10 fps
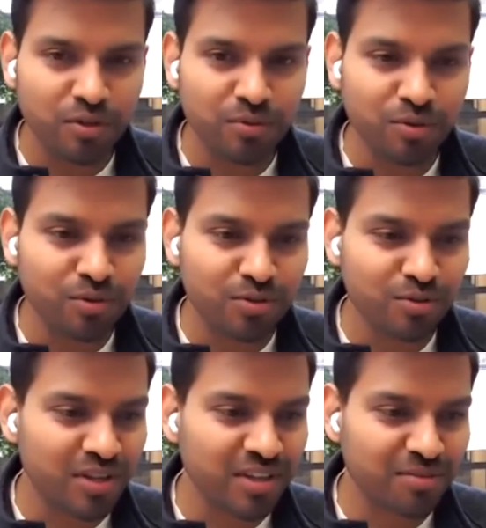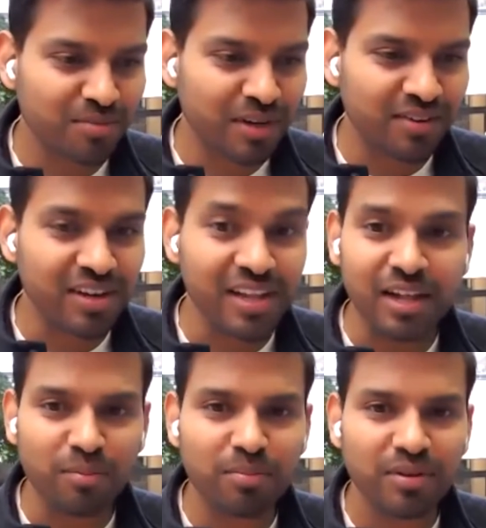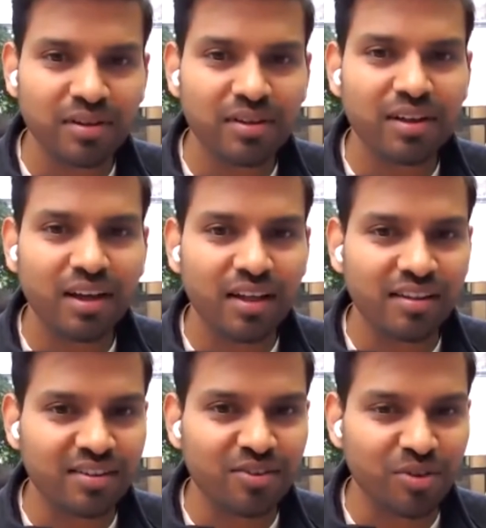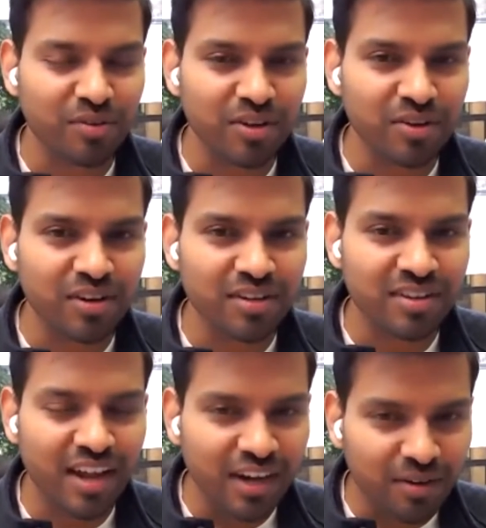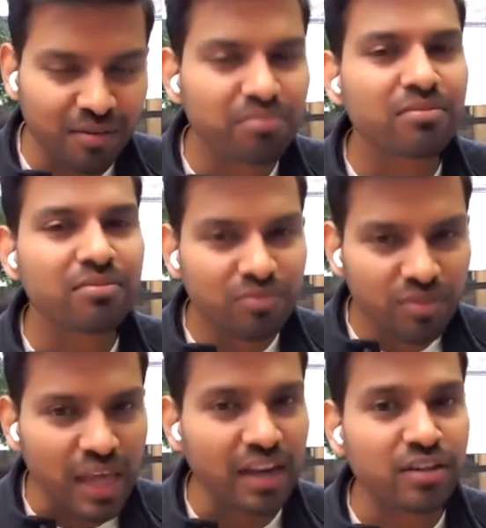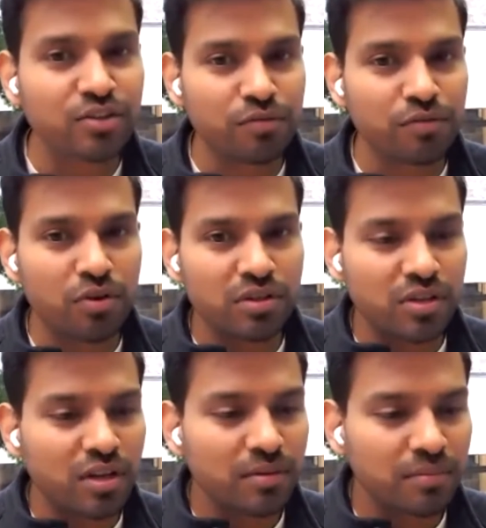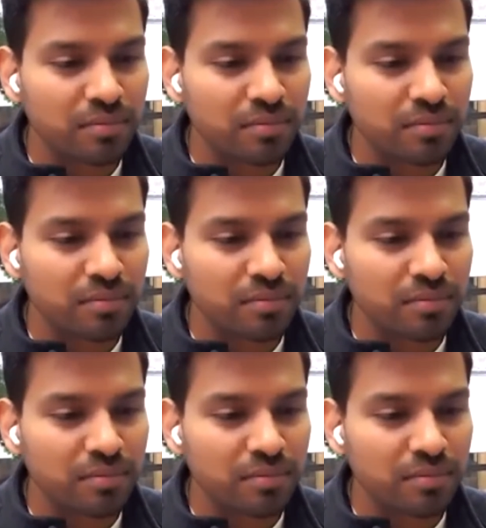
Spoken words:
So those two things might really help us to even, decide areas to focus on.